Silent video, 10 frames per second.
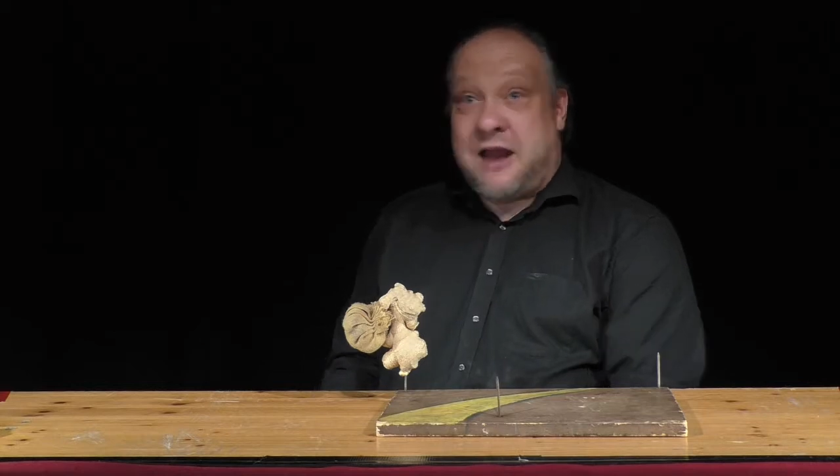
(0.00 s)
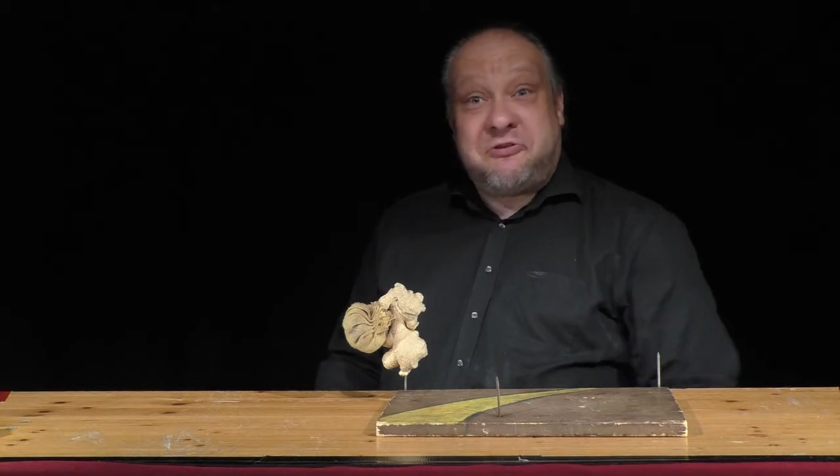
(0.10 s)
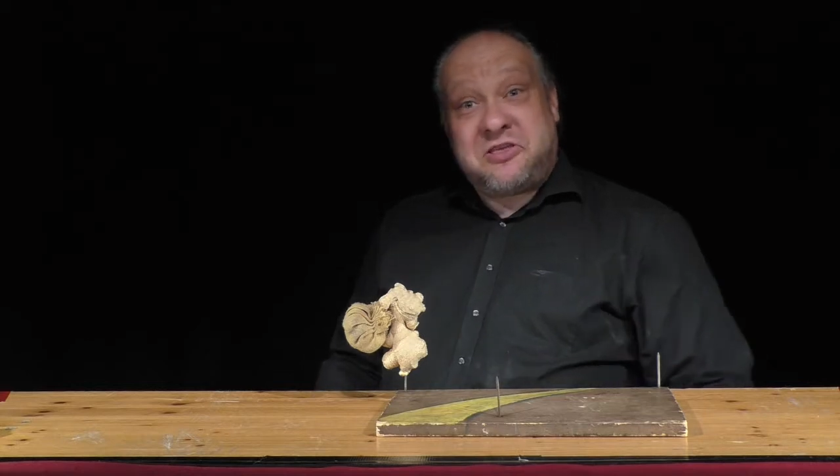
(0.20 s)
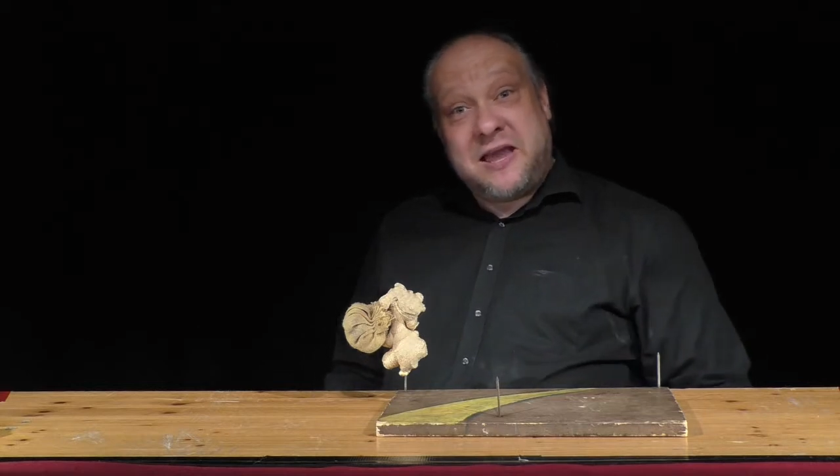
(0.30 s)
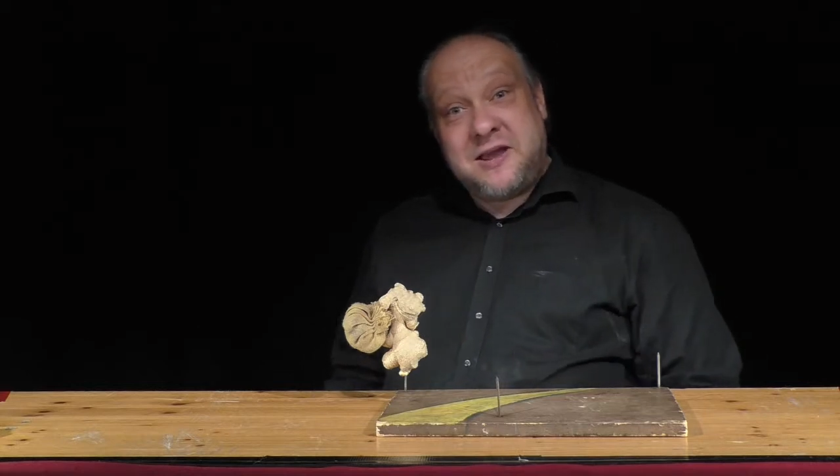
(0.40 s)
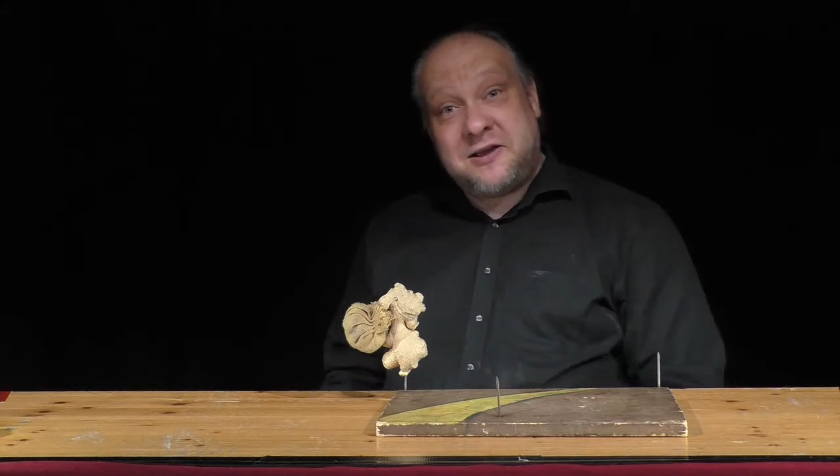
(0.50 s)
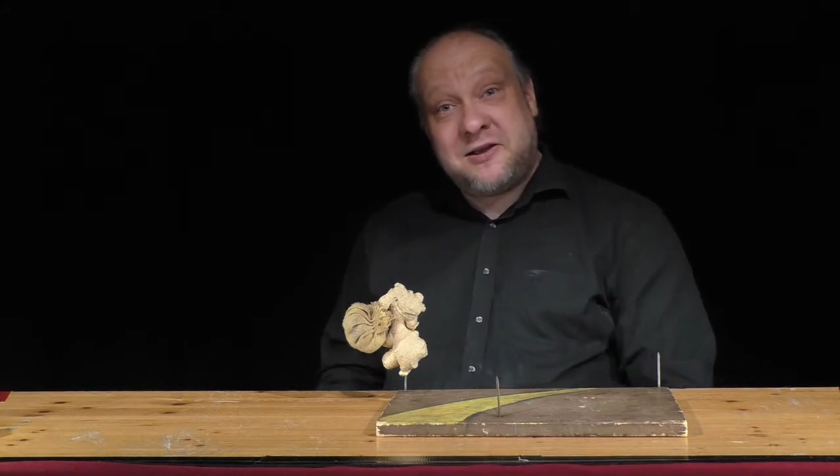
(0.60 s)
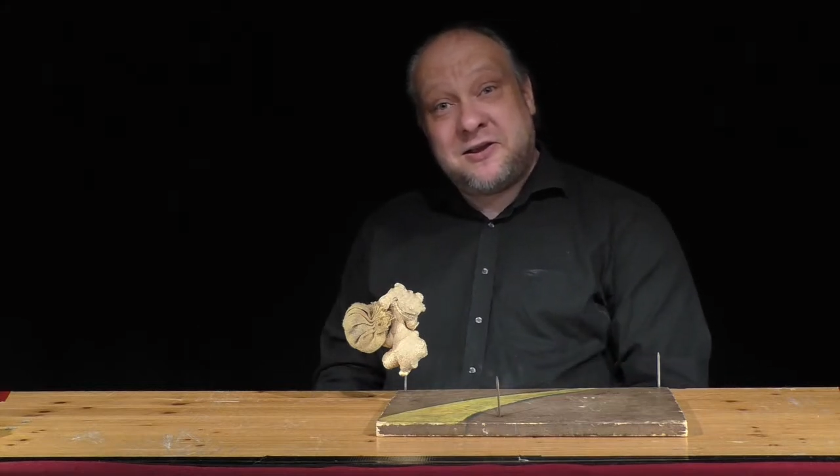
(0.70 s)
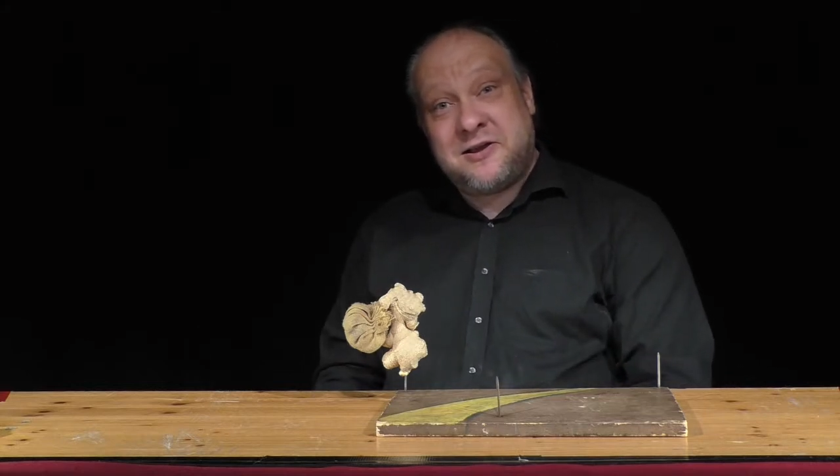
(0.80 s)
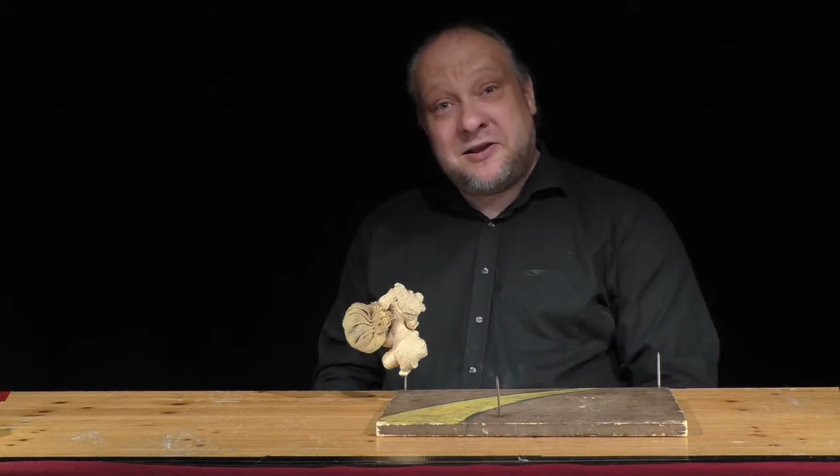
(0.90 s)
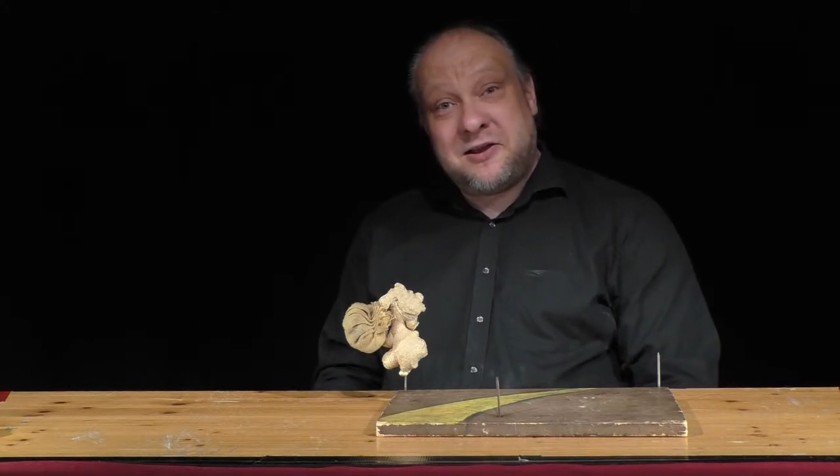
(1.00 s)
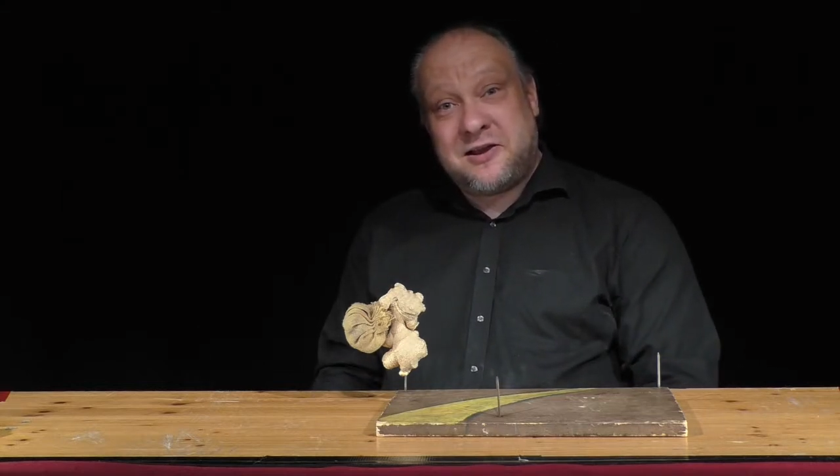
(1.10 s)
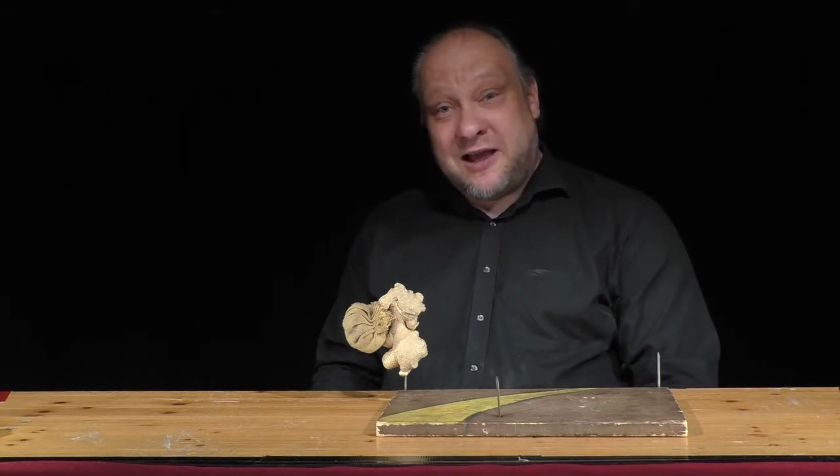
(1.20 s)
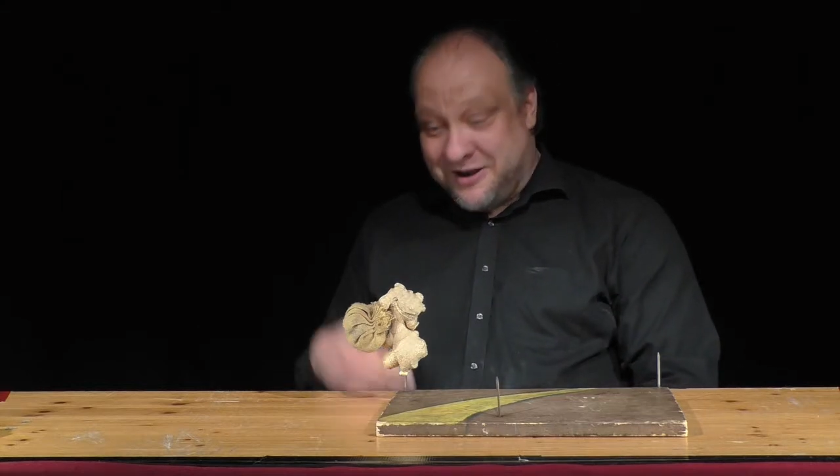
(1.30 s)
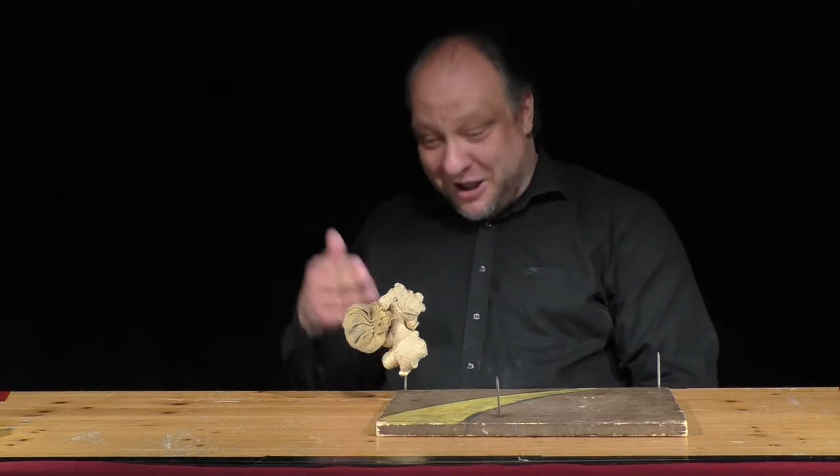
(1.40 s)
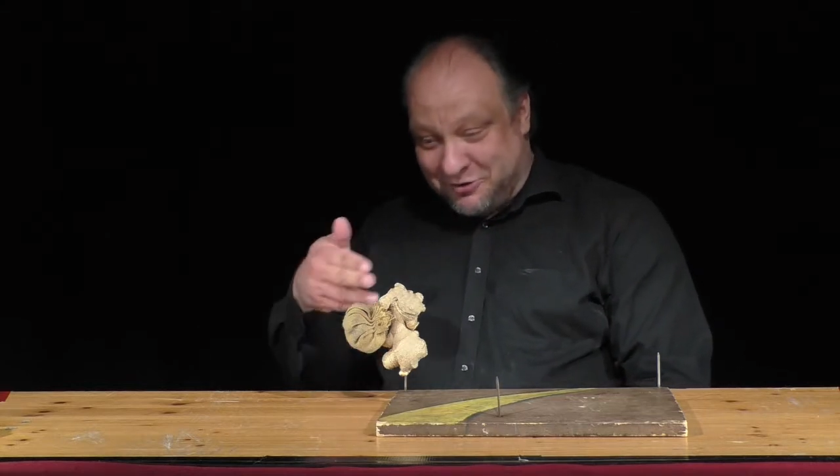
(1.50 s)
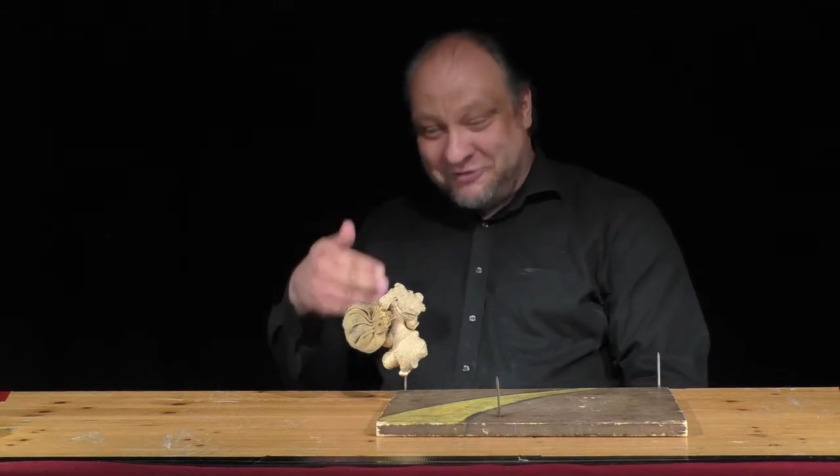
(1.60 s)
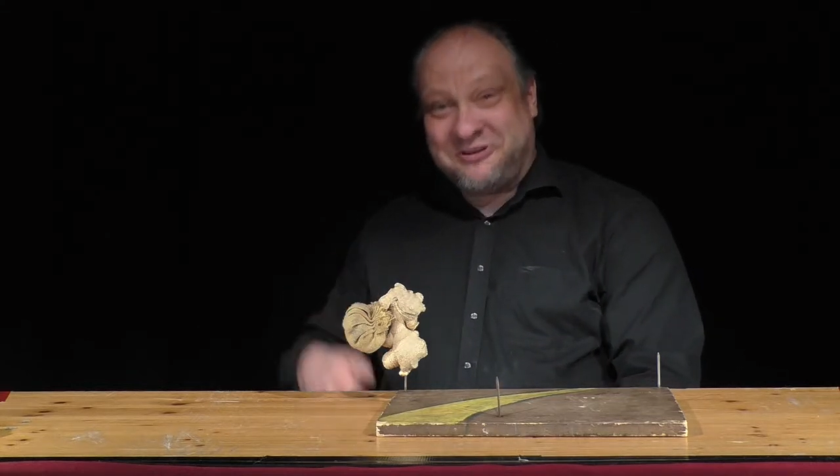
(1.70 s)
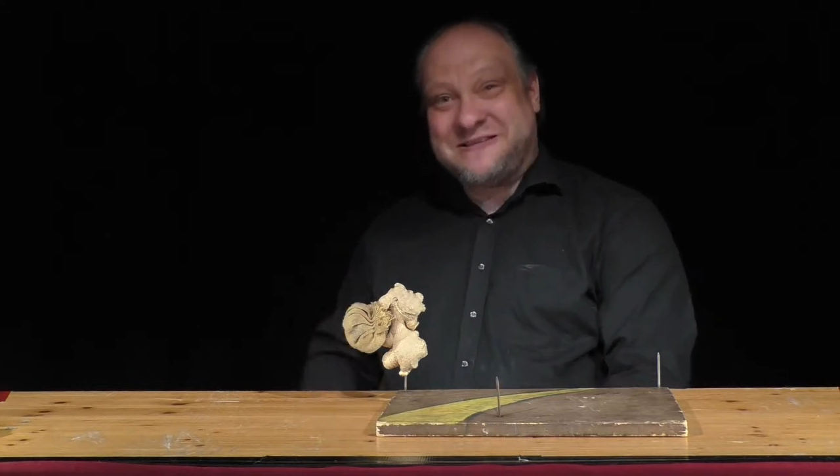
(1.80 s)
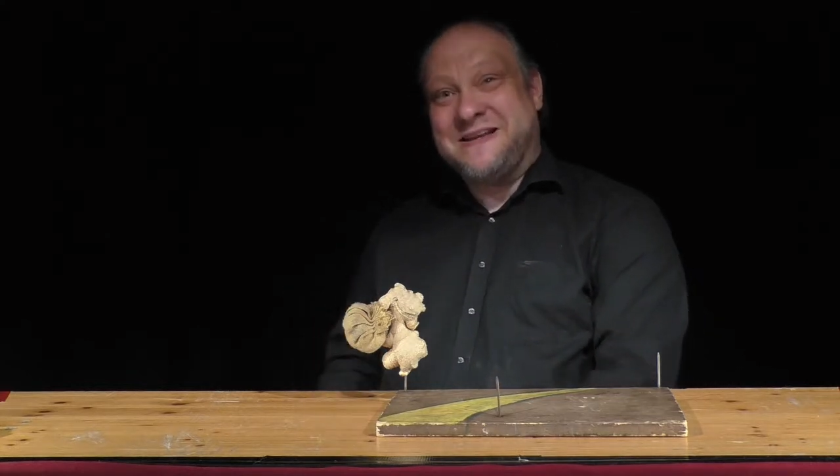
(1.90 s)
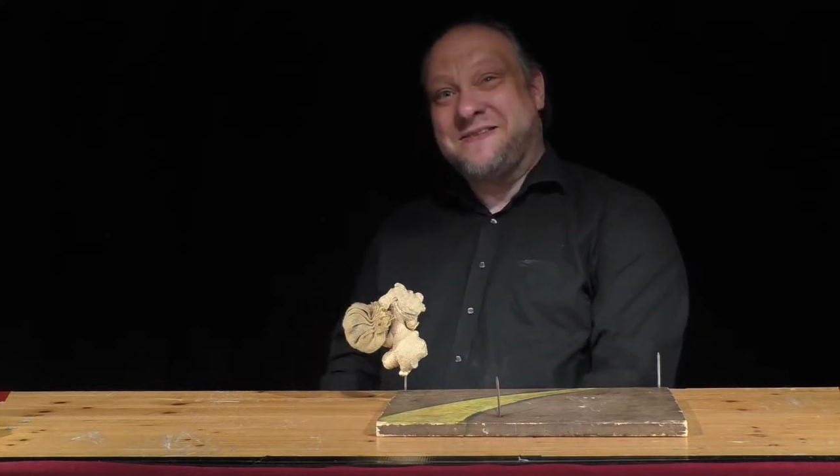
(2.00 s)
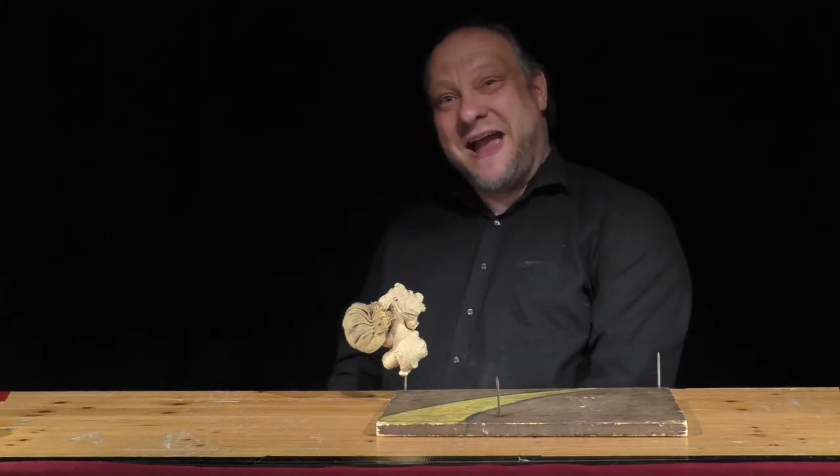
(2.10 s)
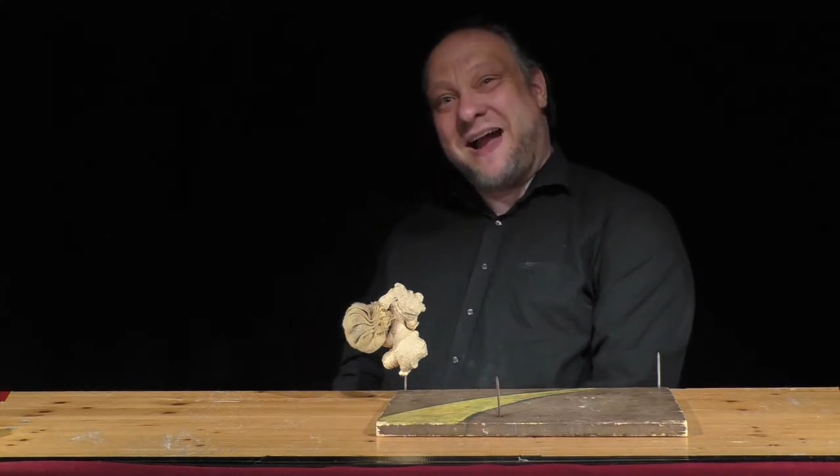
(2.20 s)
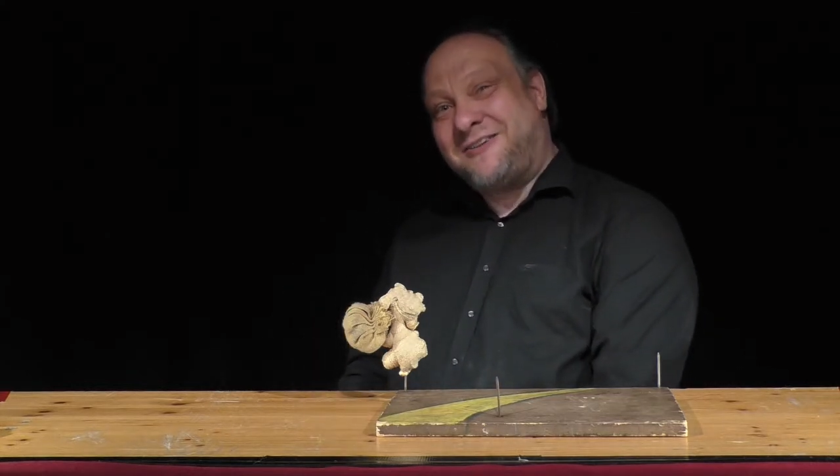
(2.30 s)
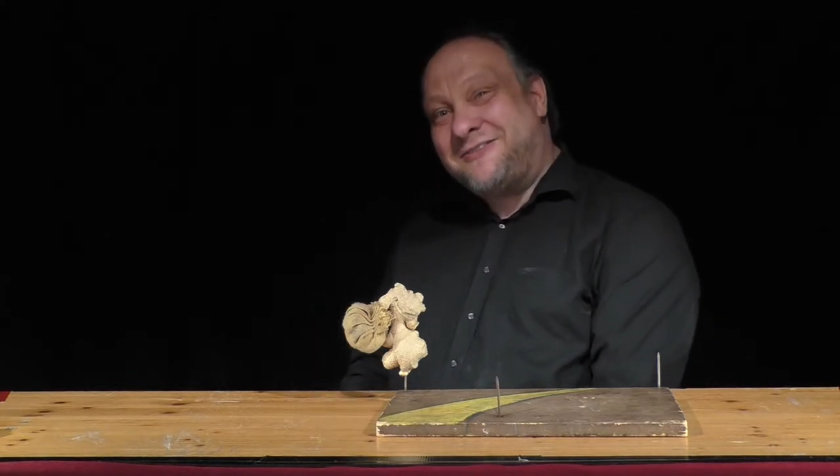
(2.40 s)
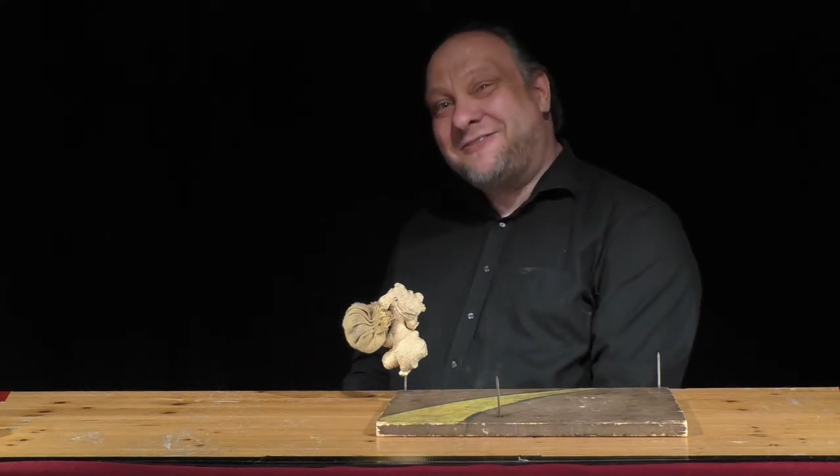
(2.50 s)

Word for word: everything and now it fits in there.